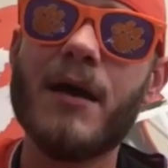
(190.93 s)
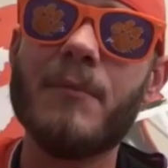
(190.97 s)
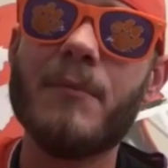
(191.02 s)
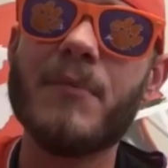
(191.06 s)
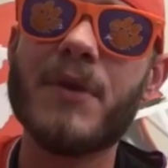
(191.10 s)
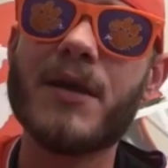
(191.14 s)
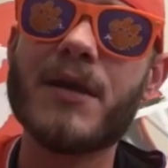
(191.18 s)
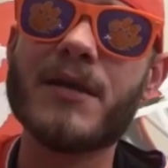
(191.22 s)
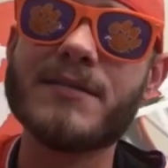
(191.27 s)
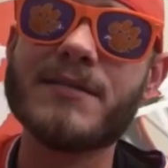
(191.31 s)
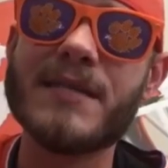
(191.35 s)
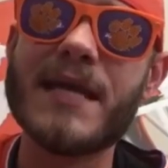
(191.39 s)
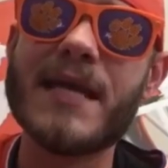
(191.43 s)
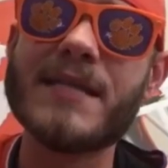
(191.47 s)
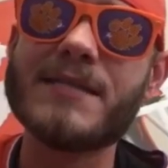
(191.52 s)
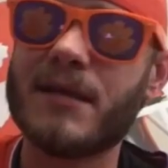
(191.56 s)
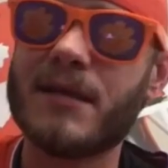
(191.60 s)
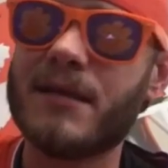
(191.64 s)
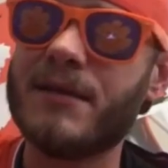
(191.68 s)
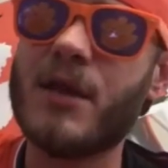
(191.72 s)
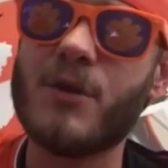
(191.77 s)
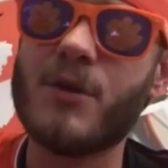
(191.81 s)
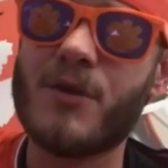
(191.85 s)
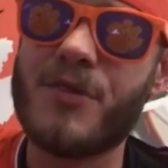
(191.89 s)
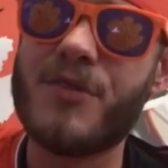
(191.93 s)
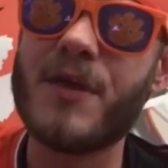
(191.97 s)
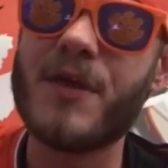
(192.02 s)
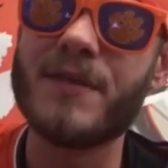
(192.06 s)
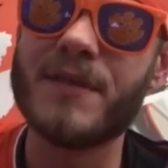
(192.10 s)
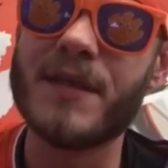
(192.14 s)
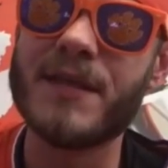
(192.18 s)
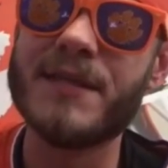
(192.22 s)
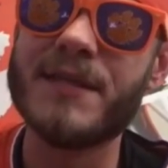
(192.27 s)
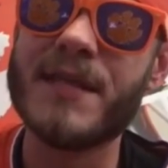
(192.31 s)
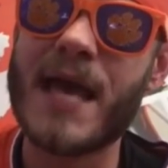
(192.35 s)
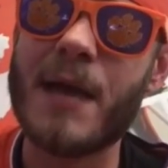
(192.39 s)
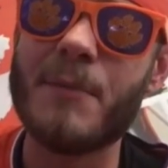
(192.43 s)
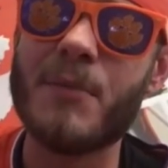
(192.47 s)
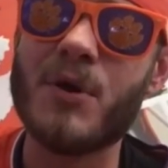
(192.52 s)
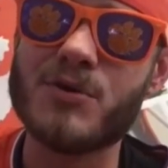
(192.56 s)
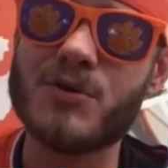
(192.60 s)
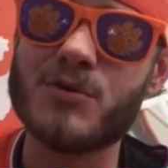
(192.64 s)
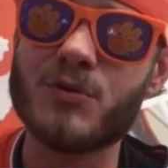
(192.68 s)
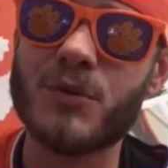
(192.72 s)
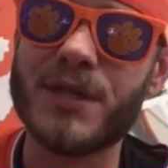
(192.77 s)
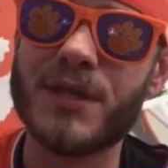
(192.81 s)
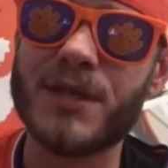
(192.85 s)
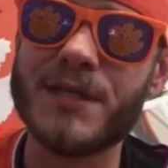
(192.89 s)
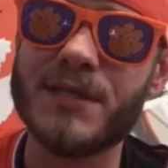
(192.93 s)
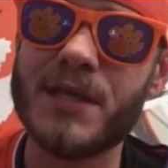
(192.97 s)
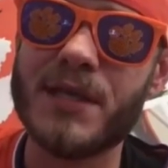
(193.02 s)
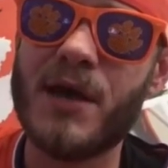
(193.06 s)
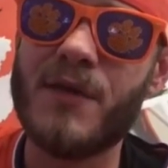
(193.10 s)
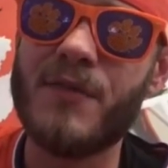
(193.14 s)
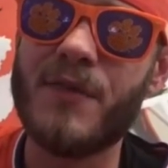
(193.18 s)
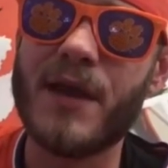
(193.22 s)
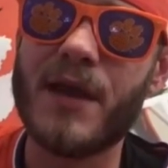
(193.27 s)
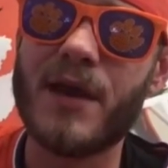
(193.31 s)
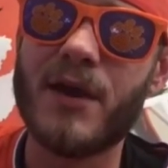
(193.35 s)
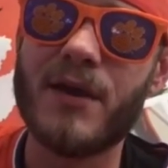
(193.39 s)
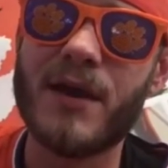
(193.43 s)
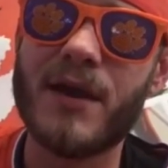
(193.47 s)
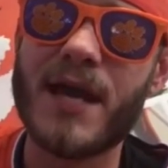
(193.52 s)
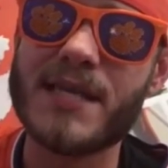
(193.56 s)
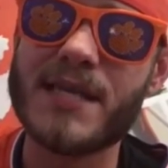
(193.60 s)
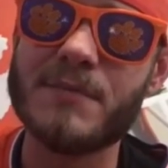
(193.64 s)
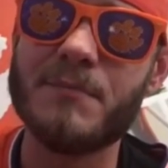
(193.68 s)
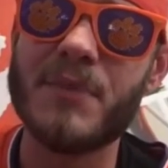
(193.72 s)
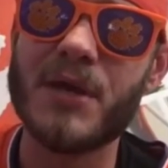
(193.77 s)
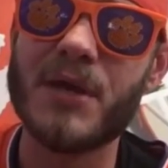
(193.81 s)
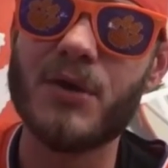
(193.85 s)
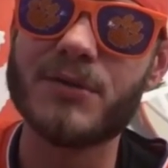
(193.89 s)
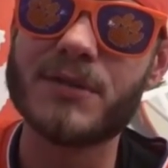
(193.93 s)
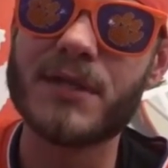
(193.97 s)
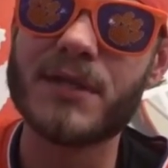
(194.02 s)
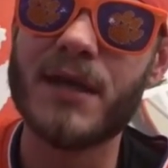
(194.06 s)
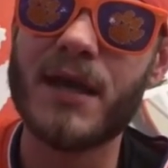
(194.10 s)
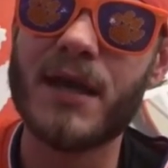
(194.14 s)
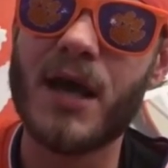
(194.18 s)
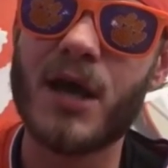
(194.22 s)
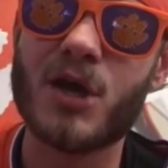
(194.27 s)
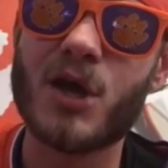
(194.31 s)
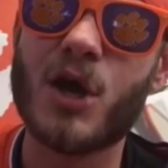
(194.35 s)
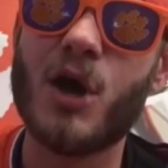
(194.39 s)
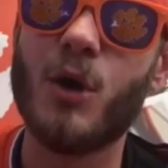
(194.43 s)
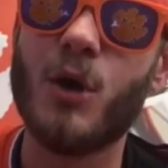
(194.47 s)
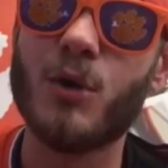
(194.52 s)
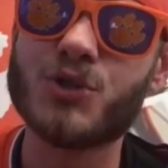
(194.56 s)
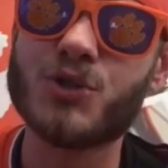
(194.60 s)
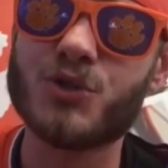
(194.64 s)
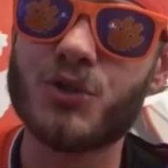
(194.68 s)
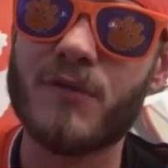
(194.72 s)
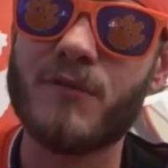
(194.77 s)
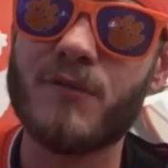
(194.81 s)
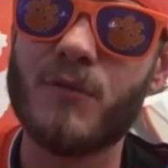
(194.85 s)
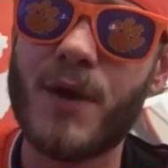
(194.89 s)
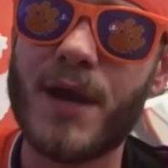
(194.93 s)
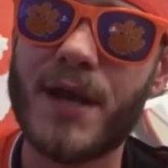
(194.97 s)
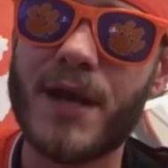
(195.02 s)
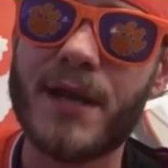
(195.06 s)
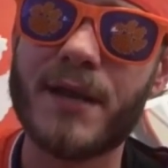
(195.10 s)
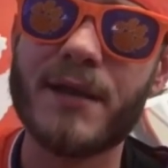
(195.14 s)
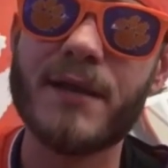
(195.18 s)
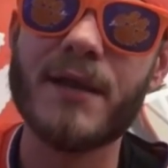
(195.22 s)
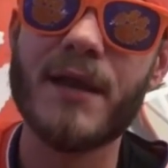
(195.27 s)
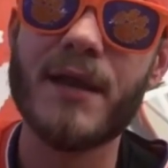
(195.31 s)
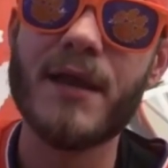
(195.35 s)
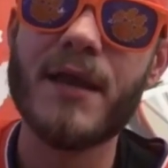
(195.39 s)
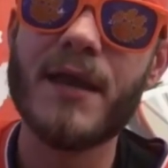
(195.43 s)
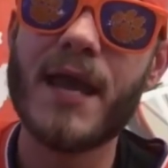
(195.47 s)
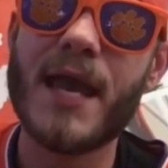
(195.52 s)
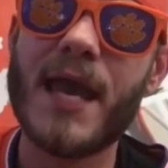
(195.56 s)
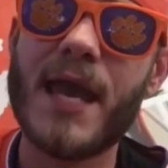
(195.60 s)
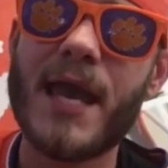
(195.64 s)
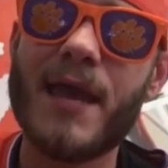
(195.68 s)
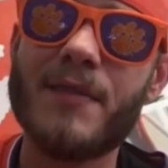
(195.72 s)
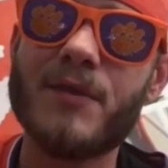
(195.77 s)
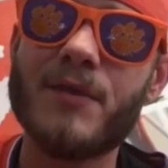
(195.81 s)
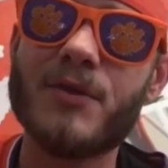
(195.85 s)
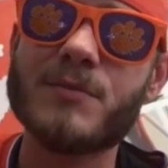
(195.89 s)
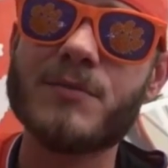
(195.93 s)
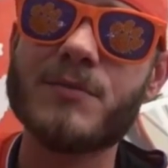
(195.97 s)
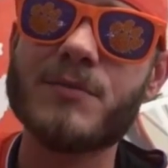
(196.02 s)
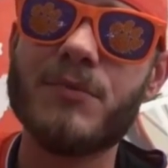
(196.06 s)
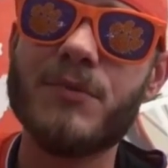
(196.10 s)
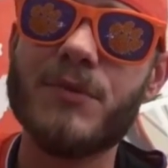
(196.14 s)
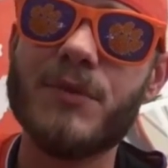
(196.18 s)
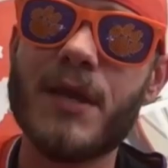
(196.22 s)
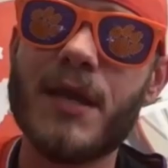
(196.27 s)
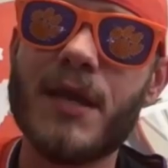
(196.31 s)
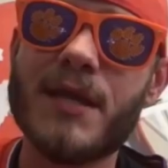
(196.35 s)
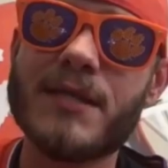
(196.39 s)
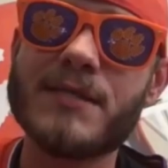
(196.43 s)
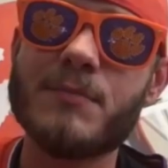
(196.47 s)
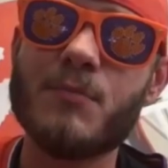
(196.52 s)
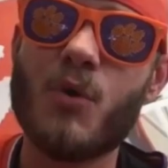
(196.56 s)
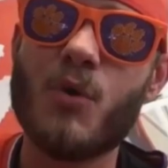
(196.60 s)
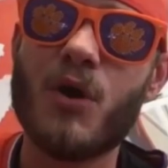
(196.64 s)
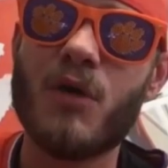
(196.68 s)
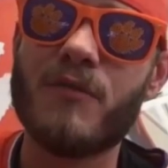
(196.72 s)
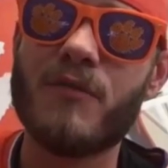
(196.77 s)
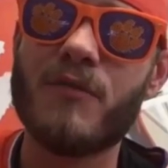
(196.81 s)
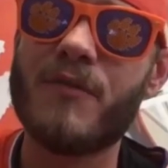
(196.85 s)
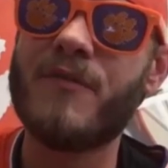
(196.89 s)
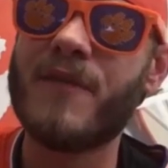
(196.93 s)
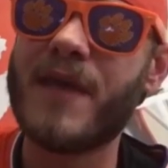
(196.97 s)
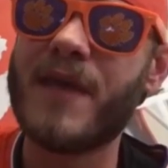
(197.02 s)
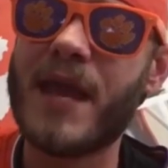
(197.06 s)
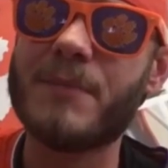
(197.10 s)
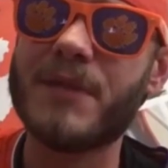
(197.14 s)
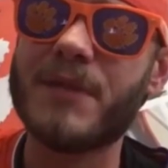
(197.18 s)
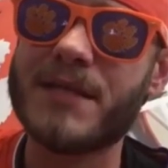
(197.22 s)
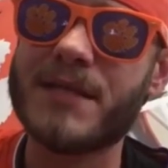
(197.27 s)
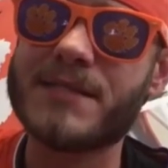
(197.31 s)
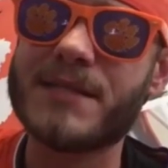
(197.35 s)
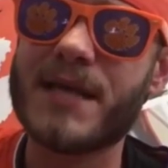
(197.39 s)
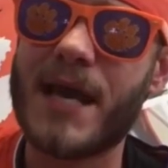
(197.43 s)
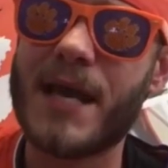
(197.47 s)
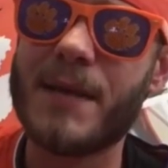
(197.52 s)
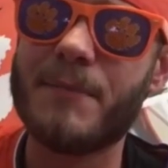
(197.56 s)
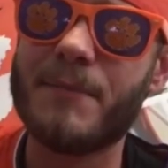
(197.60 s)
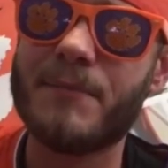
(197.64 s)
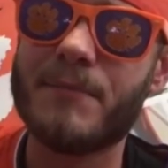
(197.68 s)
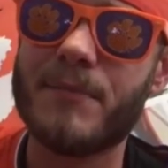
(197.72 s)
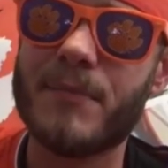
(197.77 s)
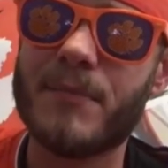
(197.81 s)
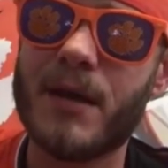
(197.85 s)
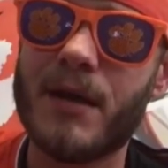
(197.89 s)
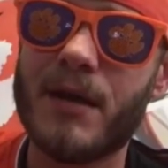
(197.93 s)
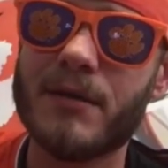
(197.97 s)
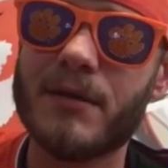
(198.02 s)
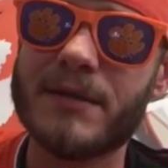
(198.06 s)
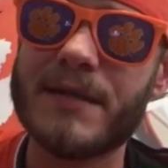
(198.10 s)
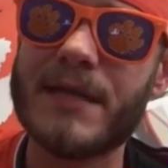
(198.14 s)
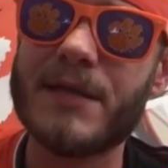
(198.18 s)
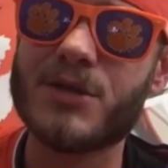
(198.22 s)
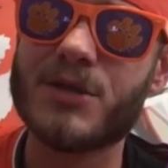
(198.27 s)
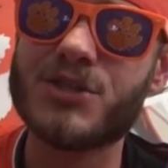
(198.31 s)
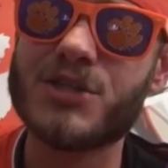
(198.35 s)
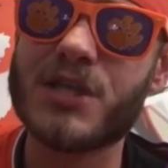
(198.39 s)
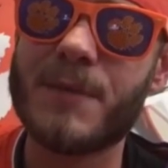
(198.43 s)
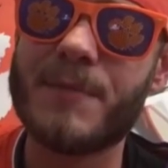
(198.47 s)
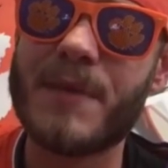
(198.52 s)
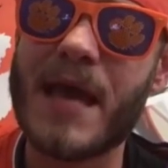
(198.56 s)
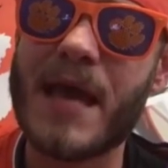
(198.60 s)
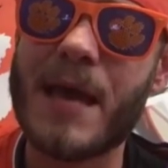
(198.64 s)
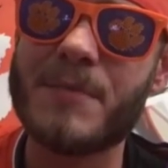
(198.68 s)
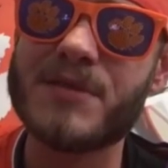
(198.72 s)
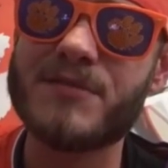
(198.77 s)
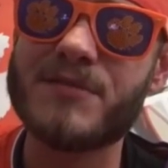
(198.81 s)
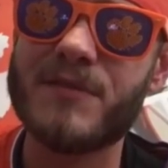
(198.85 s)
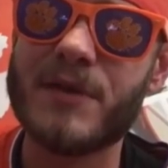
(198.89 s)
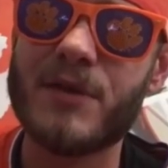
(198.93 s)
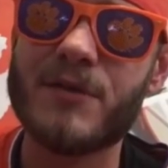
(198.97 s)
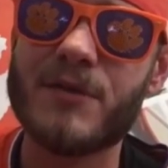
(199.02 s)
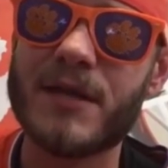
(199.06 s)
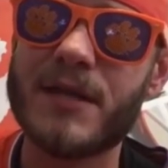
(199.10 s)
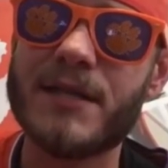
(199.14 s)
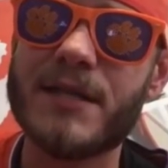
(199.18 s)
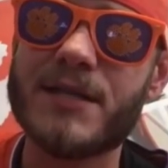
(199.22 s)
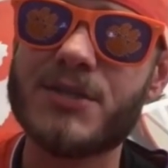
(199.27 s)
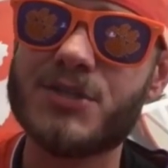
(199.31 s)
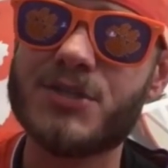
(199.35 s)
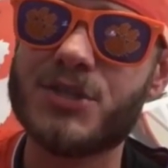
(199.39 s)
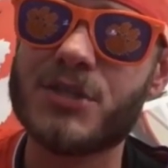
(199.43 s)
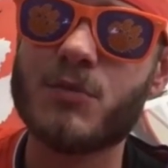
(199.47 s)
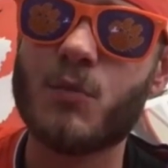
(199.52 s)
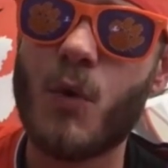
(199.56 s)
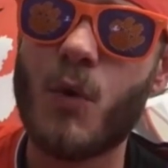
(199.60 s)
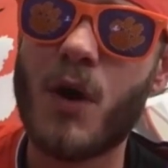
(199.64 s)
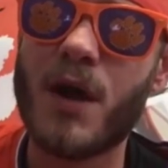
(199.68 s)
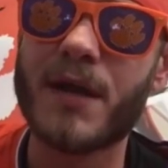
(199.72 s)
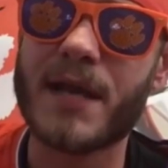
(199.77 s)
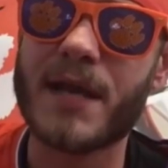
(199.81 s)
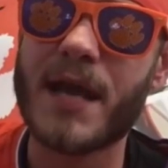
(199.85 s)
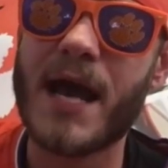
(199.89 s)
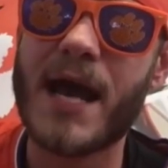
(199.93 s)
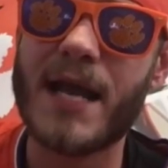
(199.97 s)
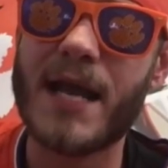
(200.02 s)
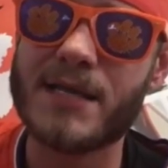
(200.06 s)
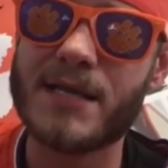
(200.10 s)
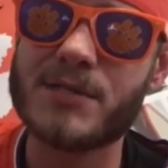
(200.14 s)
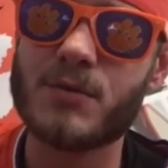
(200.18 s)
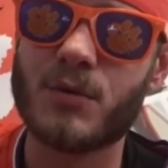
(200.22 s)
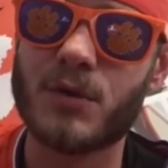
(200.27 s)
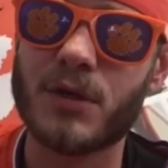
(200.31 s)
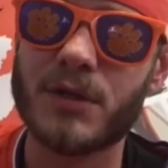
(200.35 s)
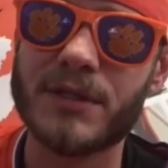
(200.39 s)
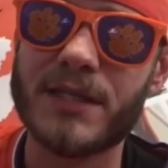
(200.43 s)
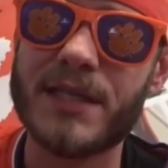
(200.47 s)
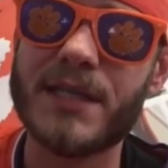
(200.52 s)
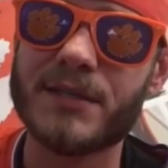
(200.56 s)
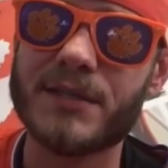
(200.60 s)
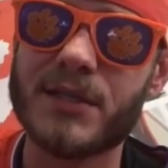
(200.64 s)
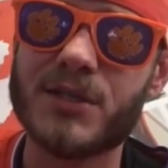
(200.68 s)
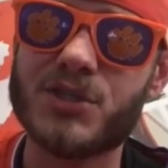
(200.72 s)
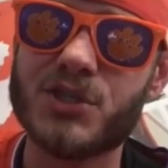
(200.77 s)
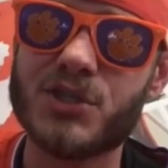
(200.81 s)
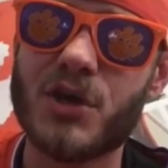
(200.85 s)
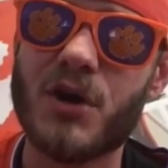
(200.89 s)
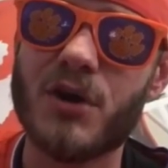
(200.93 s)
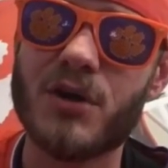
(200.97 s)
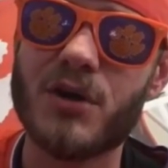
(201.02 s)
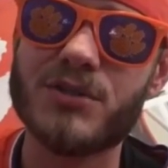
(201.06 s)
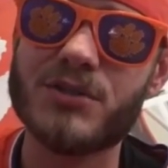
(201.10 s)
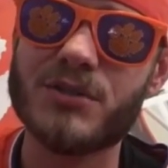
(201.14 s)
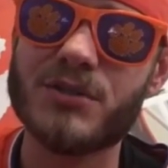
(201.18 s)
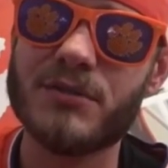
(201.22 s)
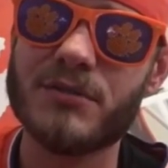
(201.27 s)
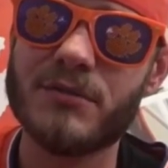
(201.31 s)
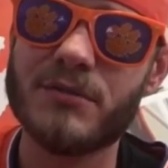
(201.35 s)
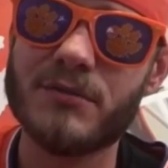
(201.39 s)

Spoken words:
because that's another thing that Dabo has really done there, has built a culture of winning. And it's more of a family type leadership atmosphere than it is just one guy sort of leading the charge.